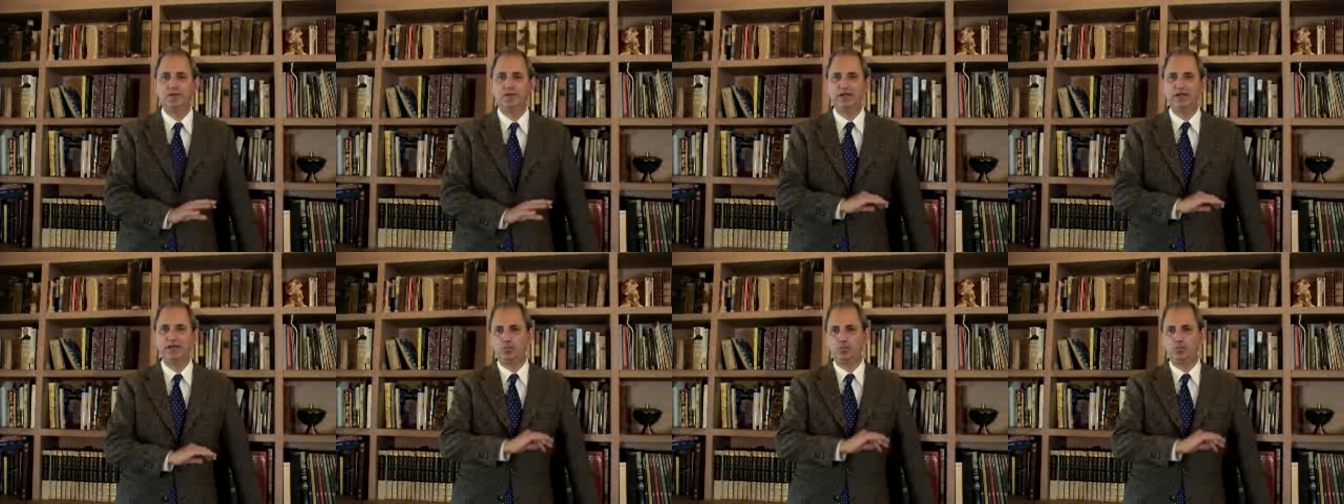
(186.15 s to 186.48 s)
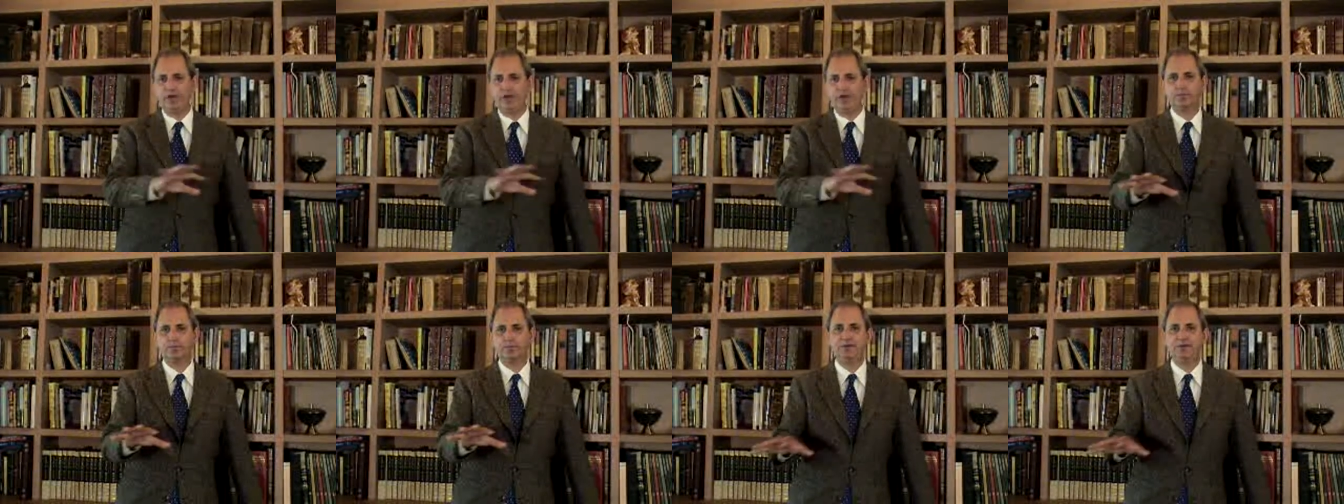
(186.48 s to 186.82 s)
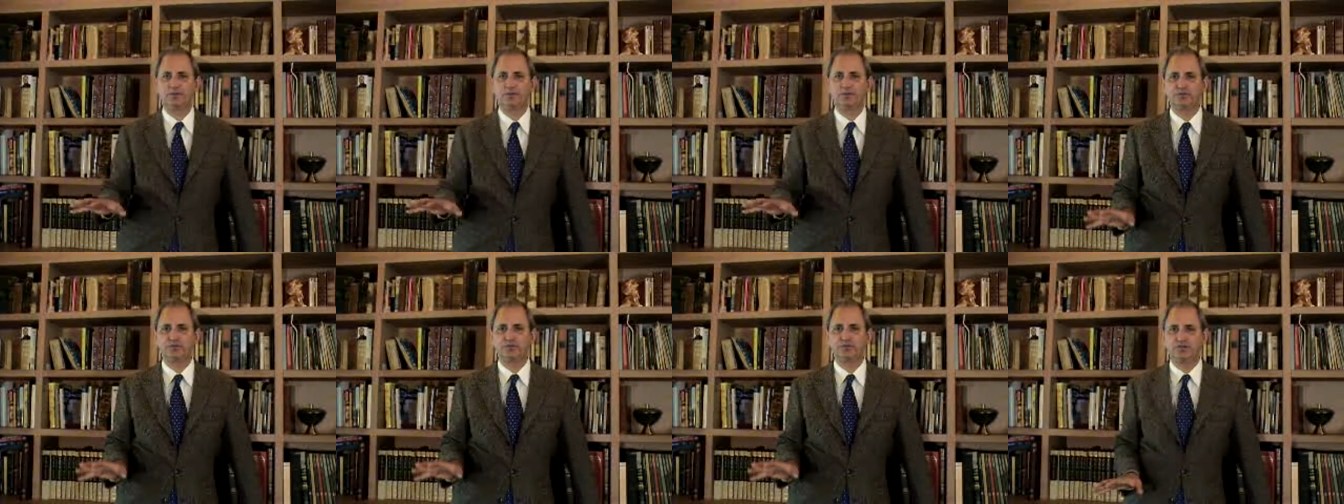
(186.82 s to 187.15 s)
and where
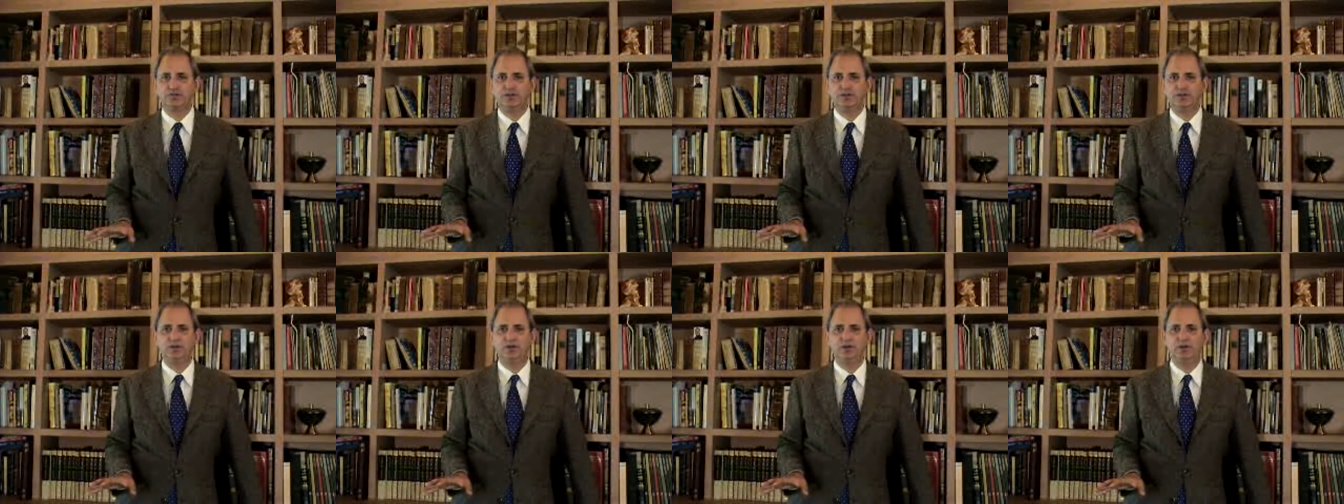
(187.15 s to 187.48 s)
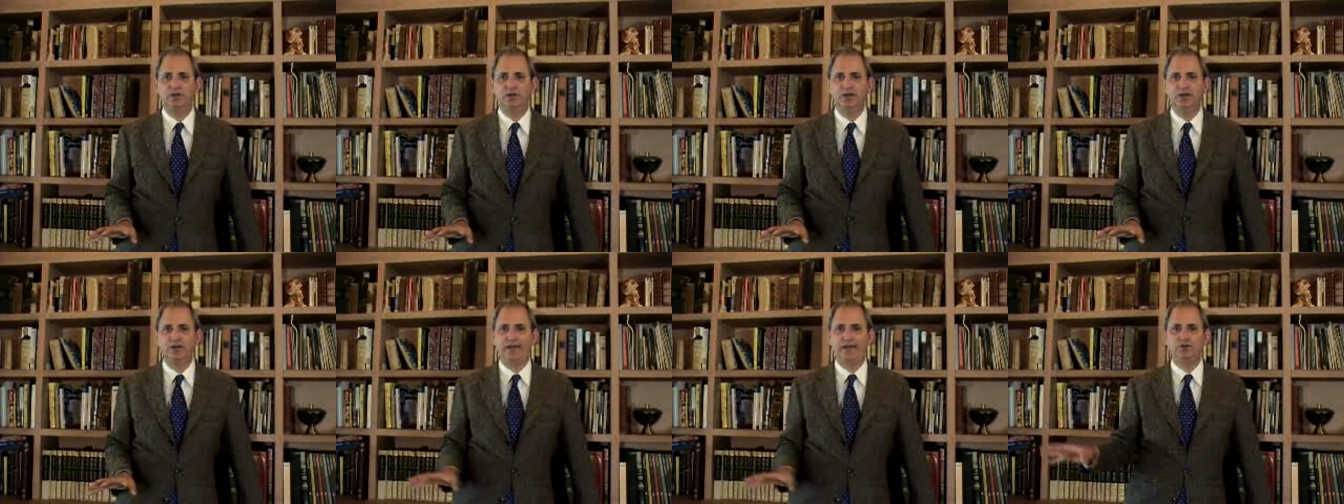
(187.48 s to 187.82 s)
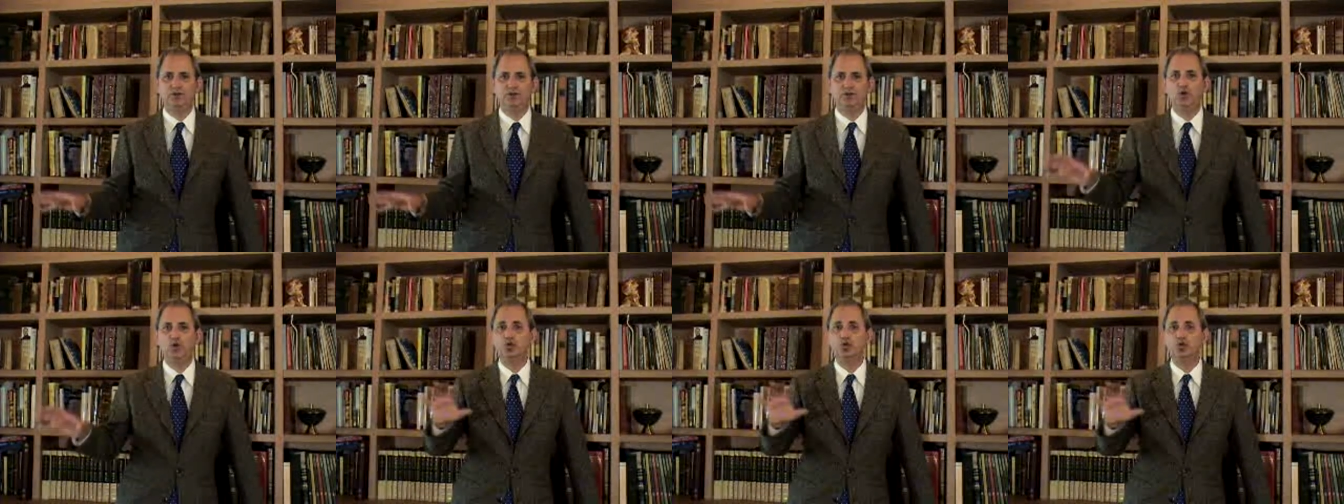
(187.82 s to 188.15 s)
people sit
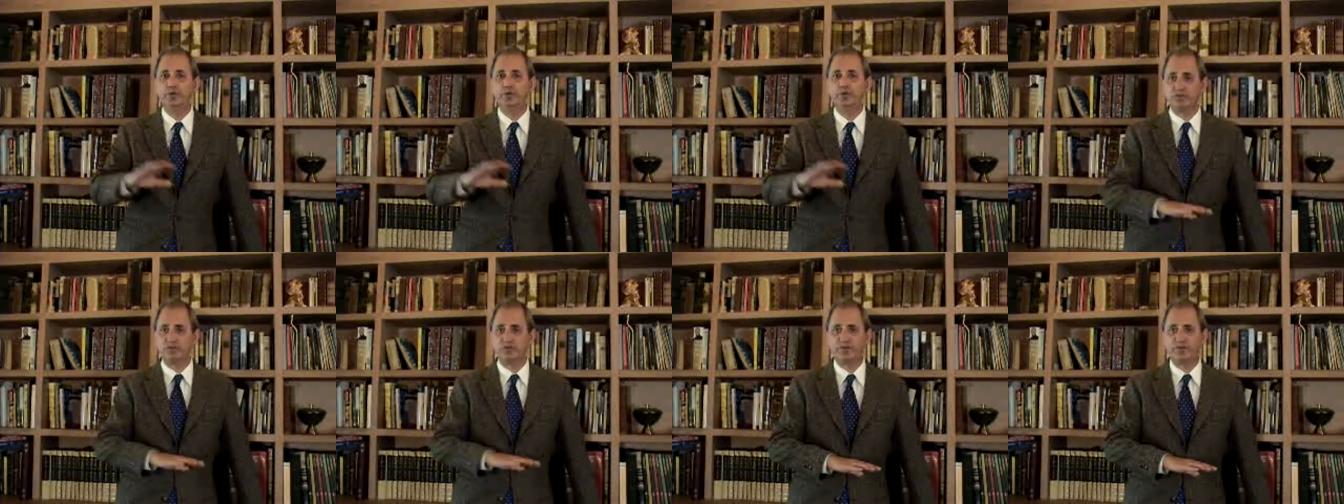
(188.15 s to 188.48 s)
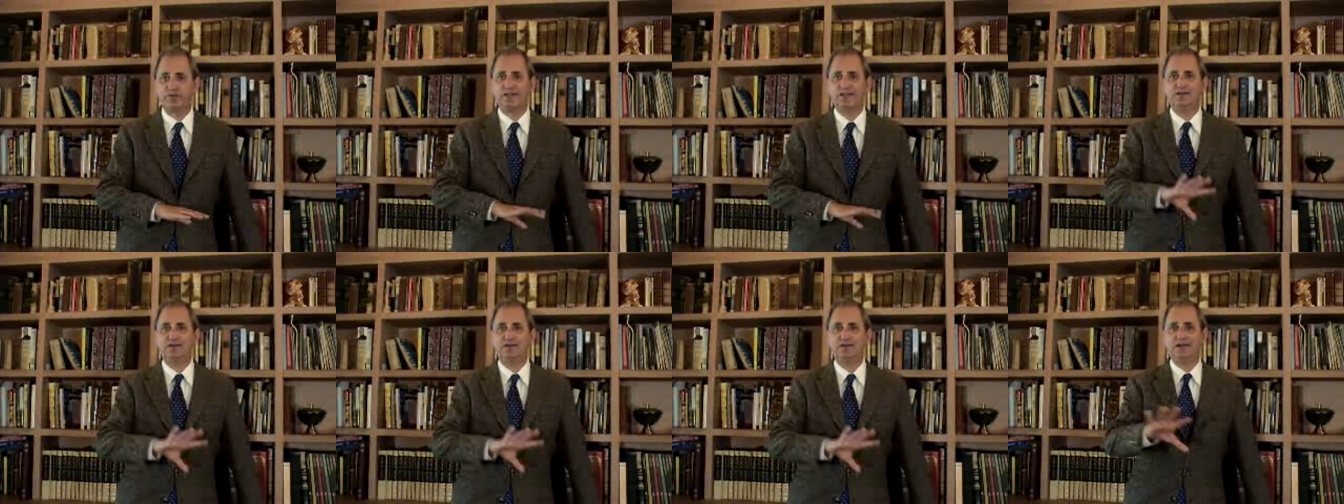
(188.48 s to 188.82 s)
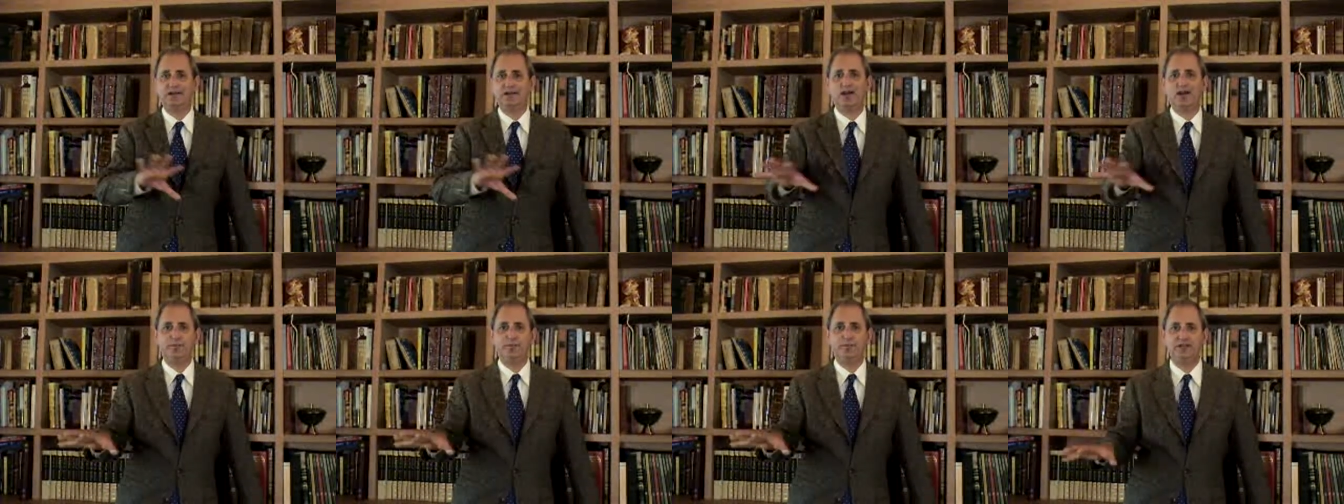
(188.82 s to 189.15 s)
and who is invited and
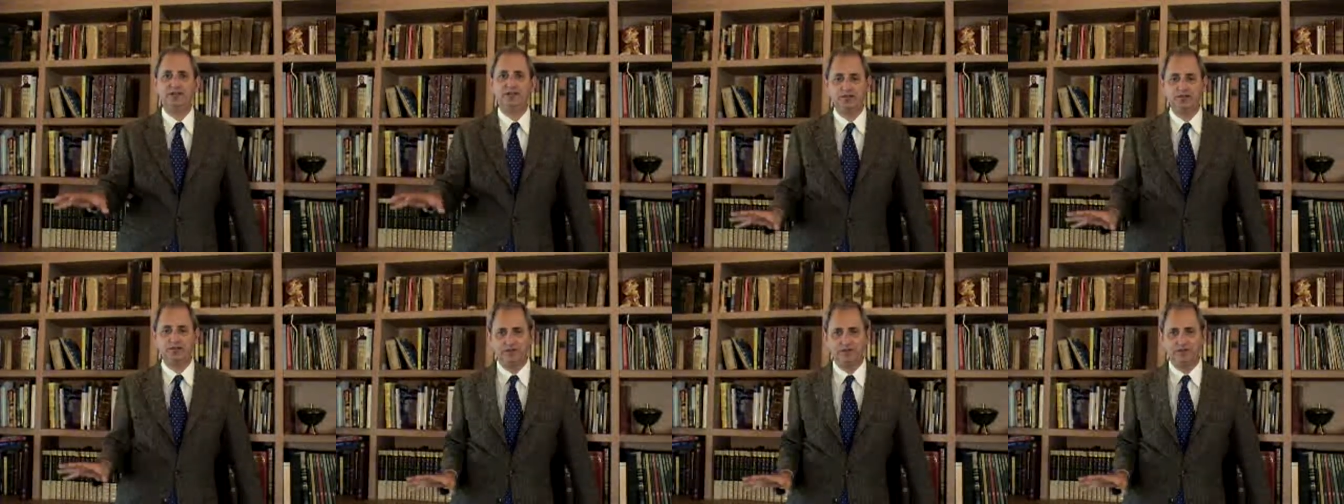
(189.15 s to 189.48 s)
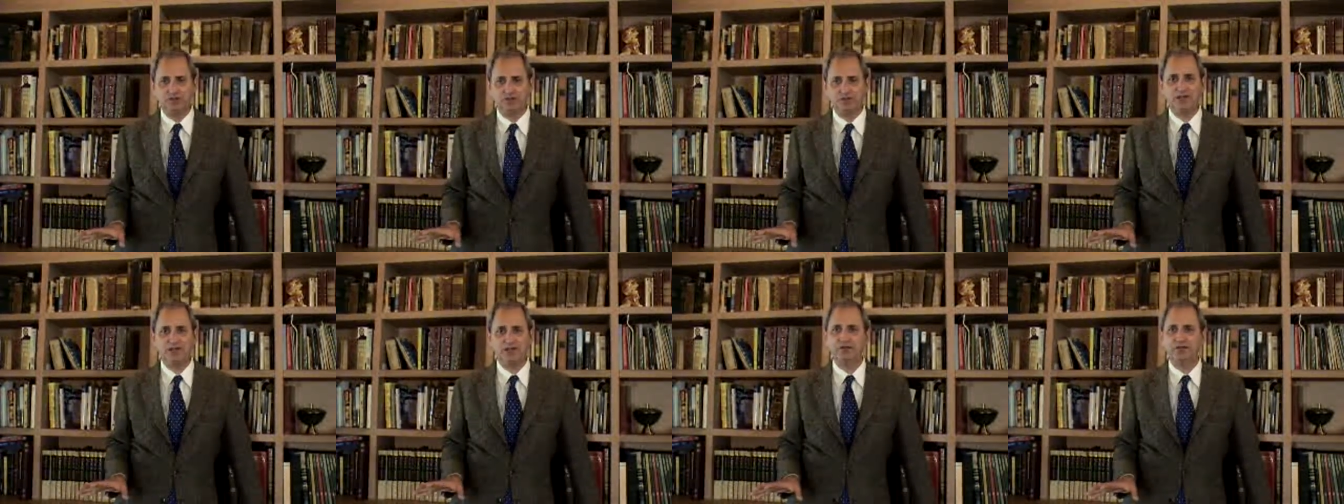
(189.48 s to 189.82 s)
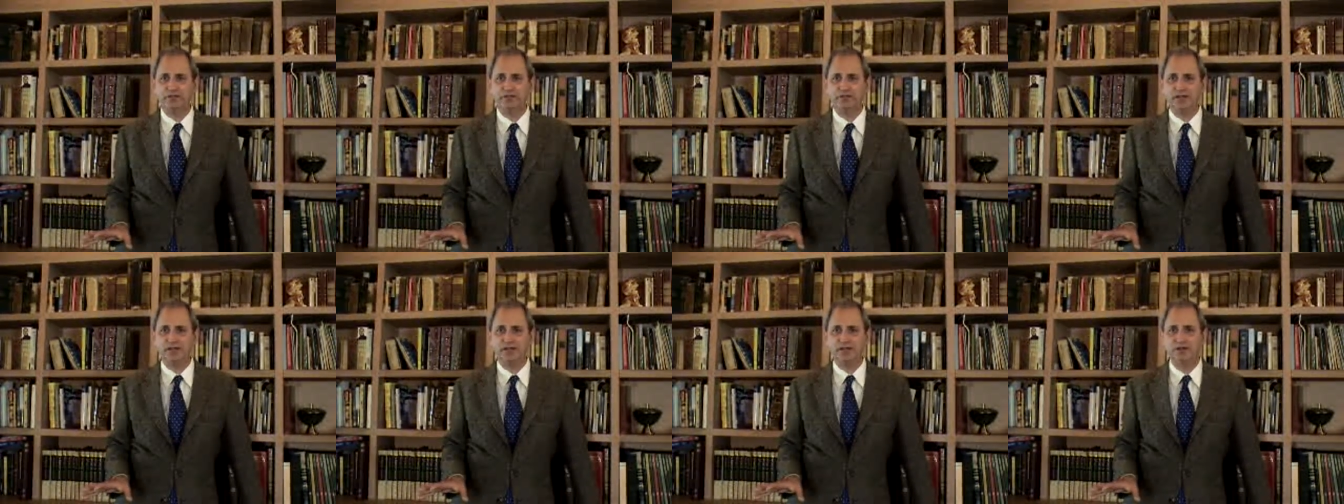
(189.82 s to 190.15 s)
how many of each get
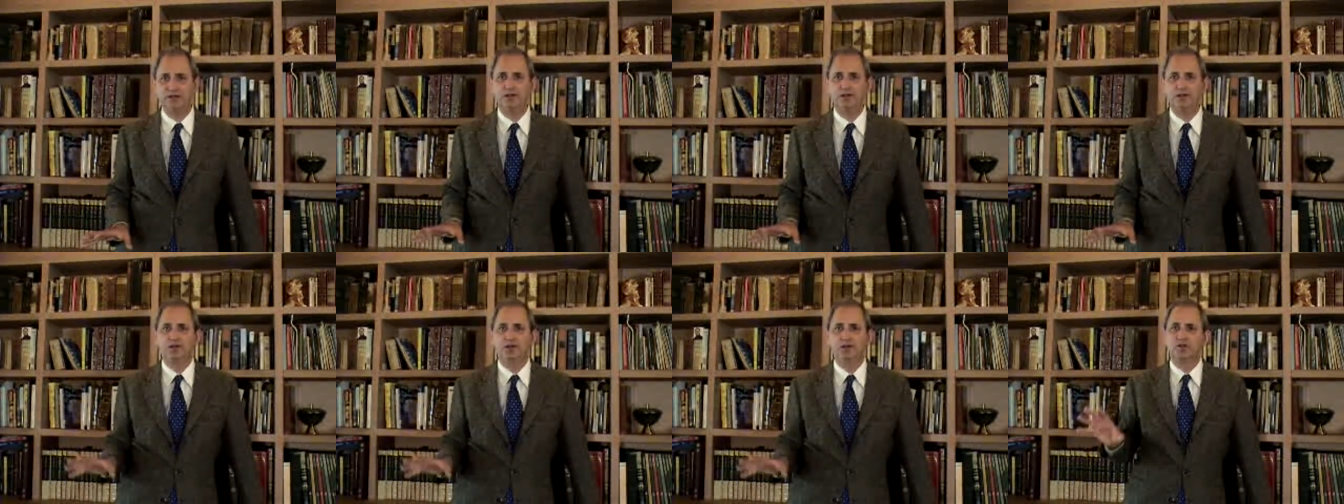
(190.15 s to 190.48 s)
invited.